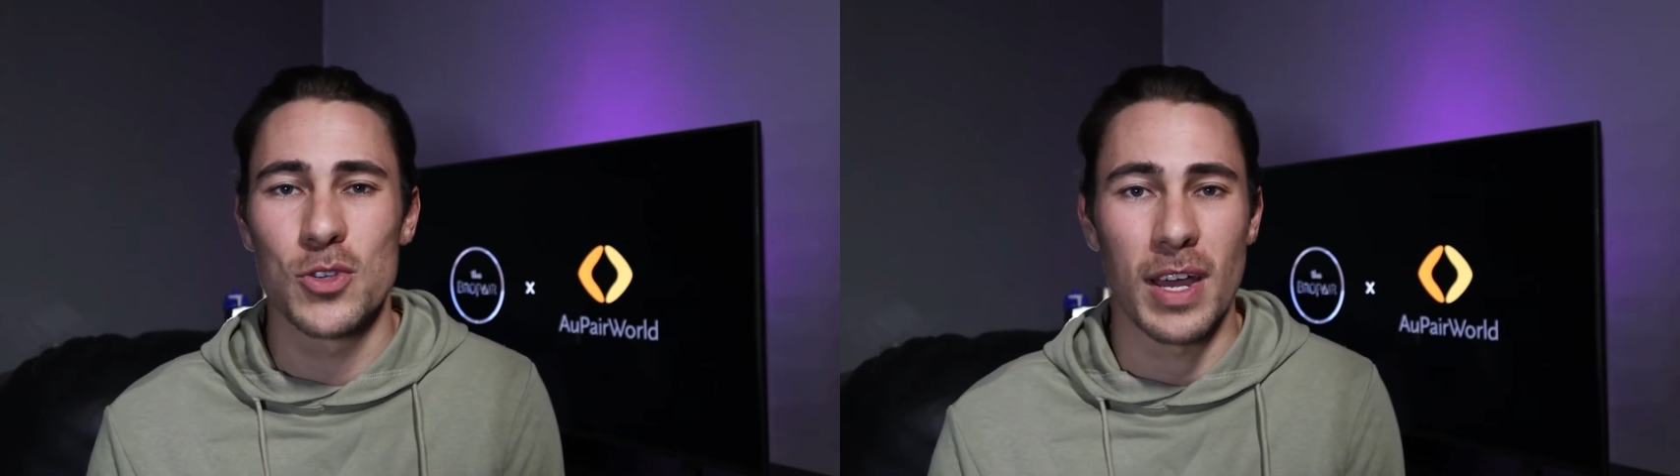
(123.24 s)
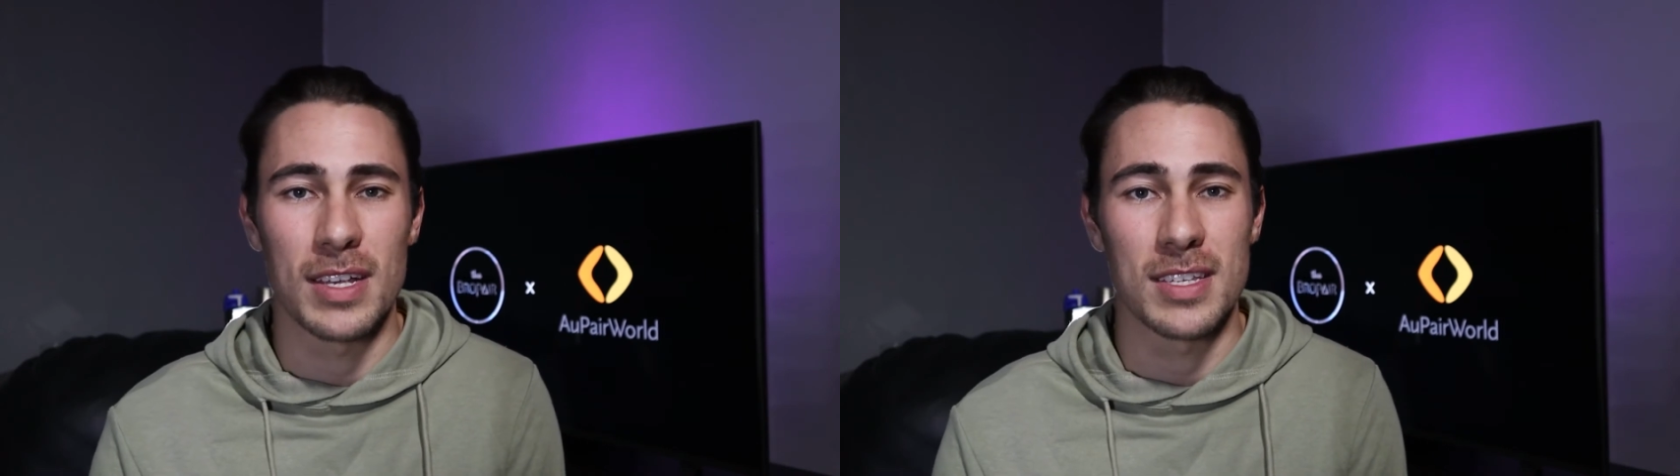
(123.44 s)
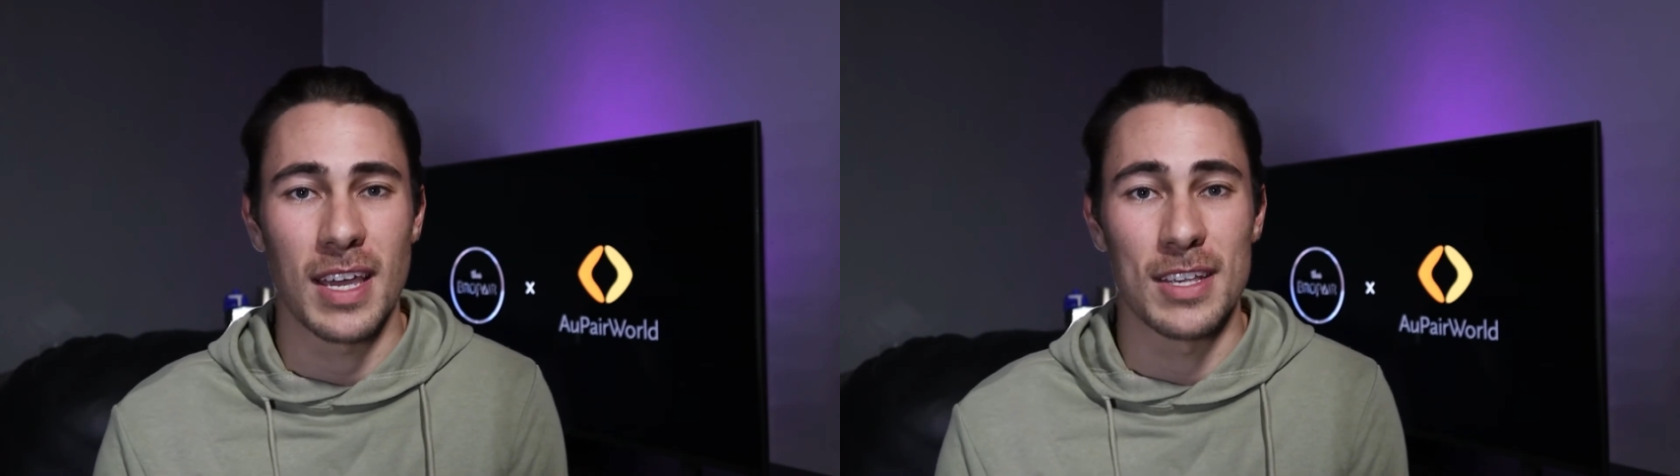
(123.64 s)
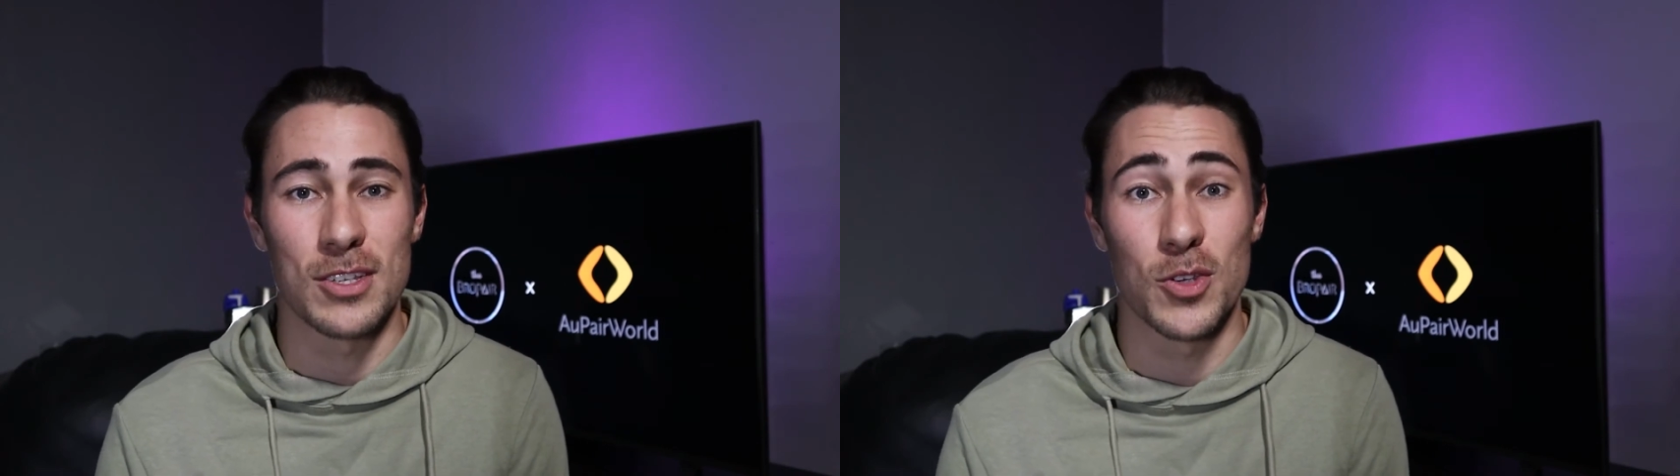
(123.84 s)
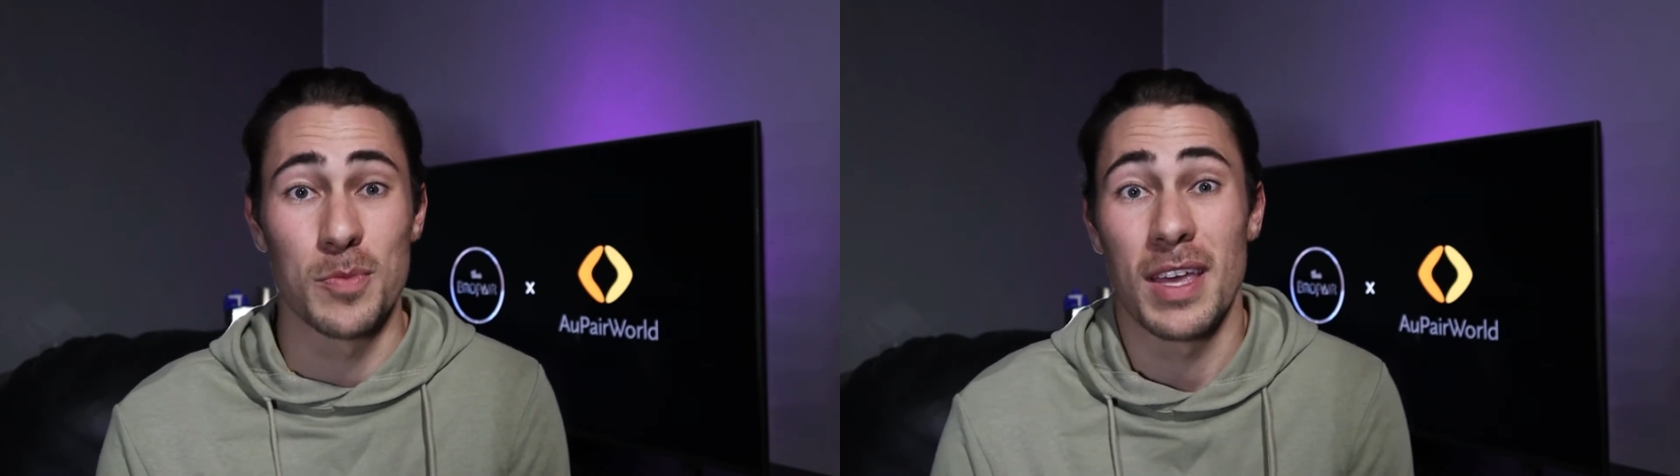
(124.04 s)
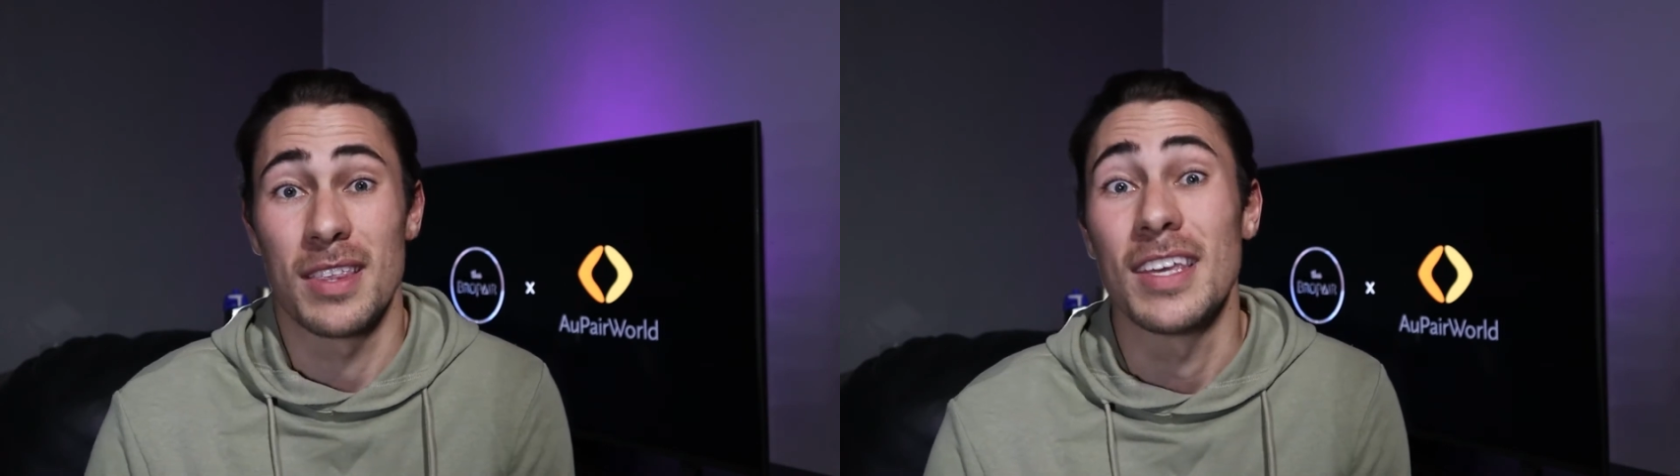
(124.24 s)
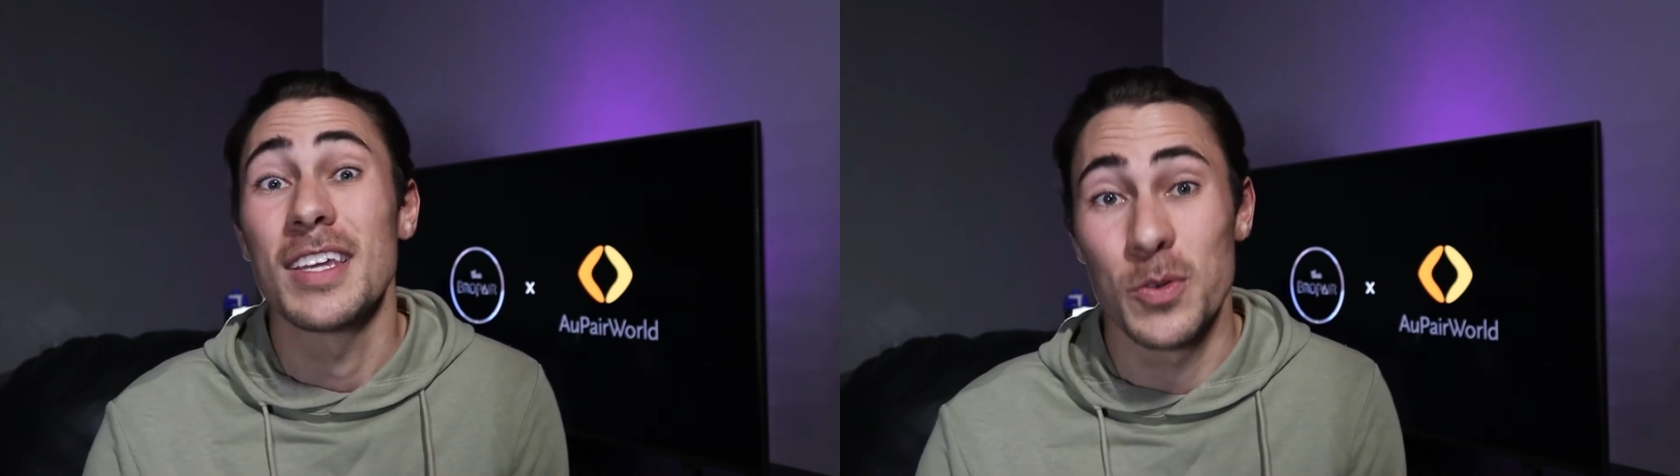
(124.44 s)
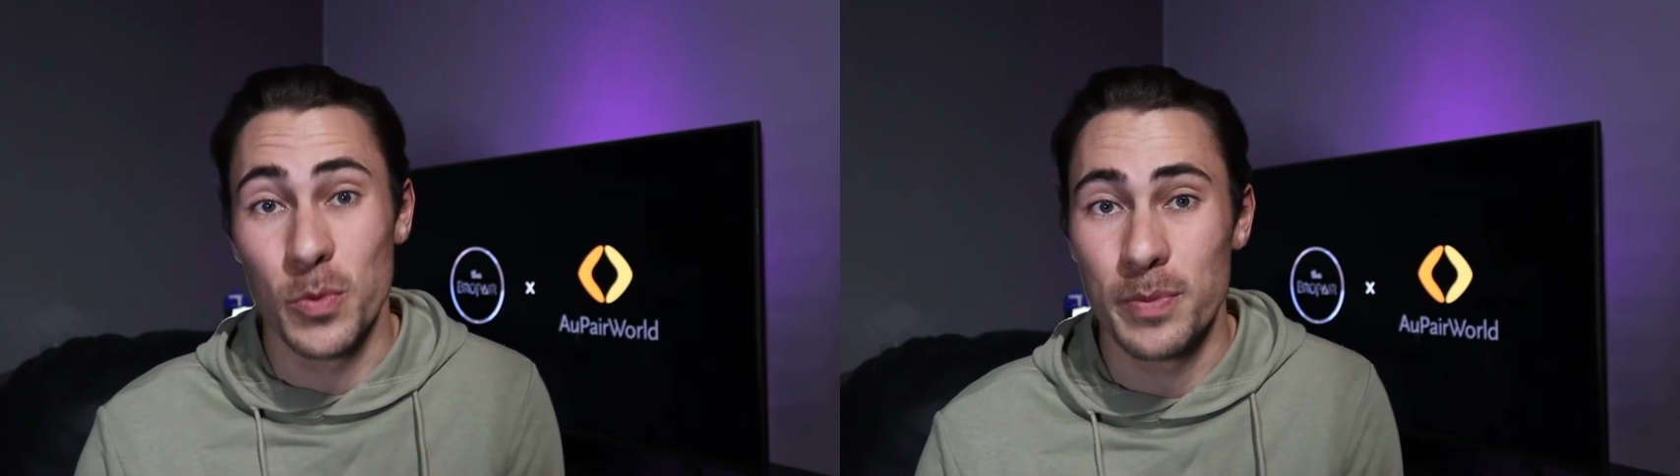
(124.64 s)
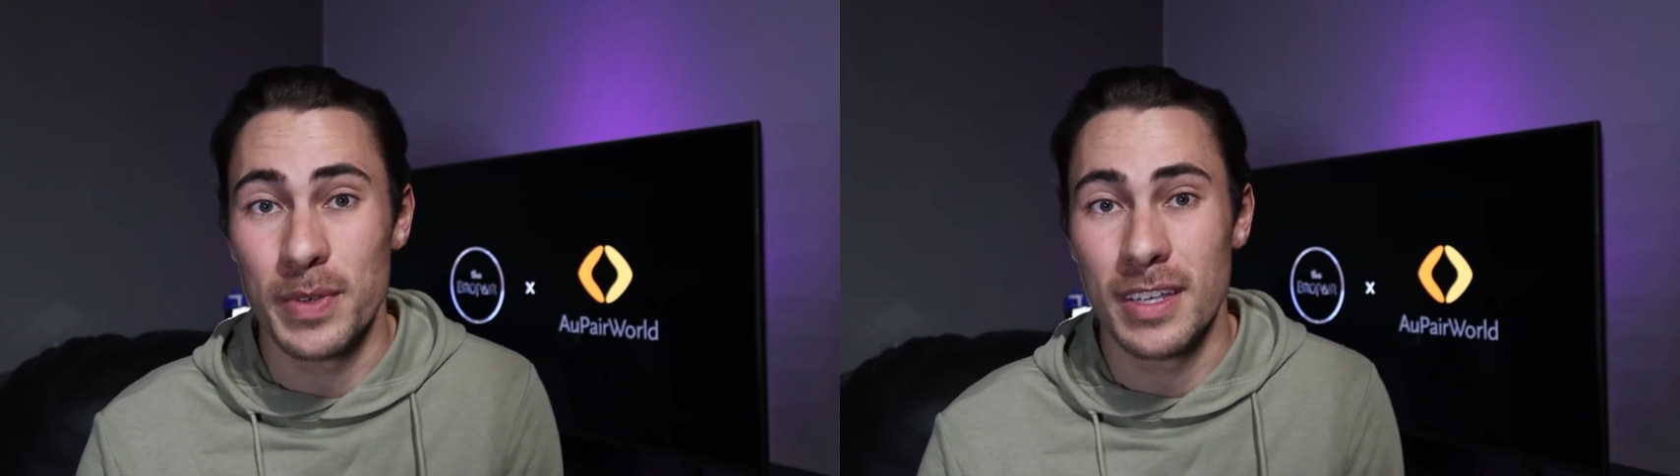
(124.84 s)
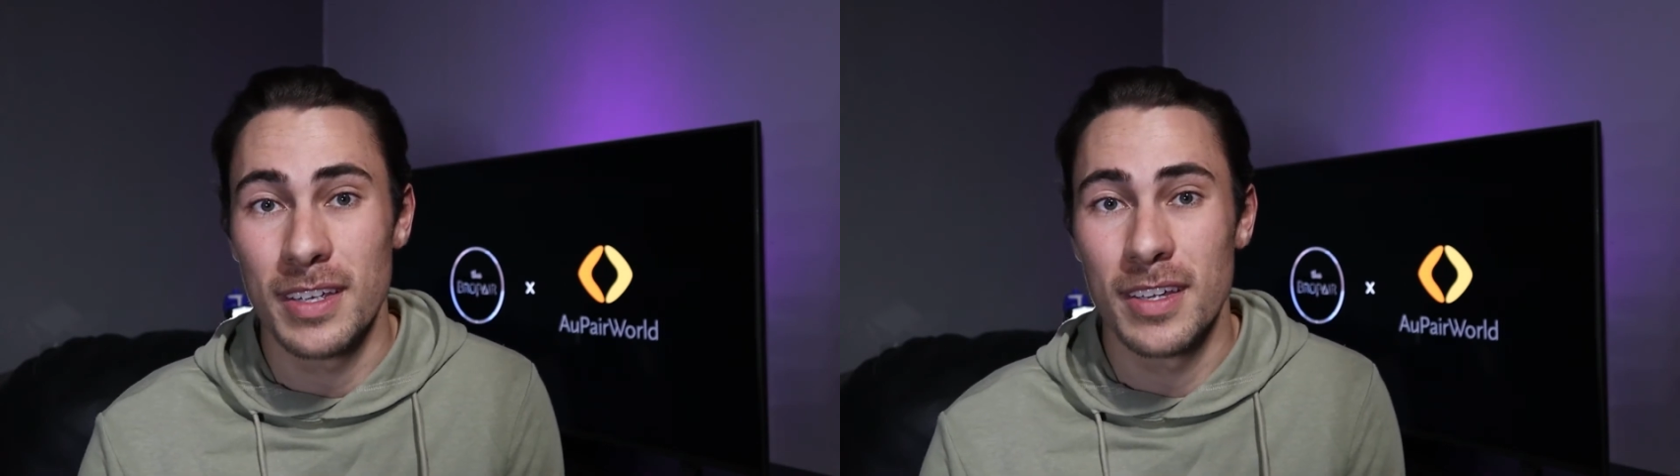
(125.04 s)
to us as you may think it would be.